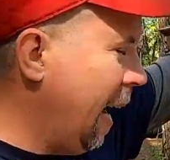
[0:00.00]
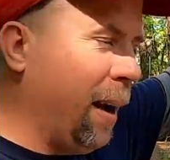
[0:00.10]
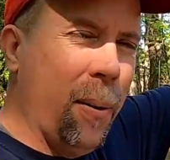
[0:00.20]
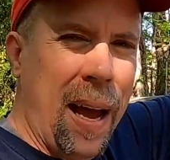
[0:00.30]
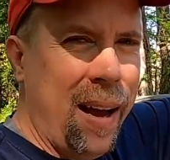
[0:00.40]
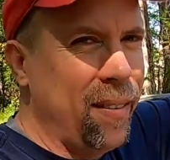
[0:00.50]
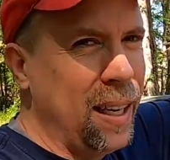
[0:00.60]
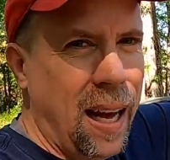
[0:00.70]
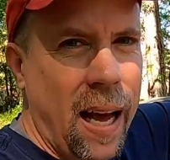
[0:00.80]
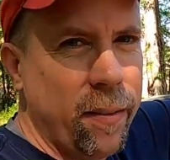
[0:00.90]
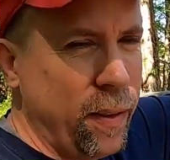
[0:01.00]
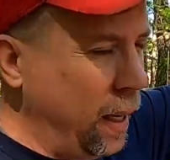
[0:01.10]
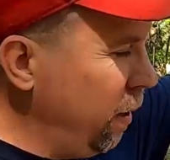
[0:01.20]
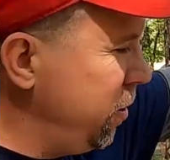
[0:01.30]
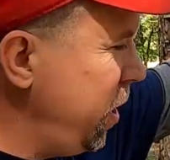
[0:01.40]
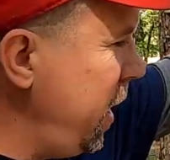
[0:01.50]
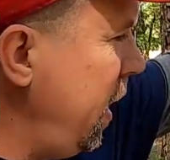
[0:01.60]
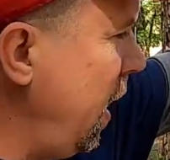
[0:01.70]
I don't have a lot of energy.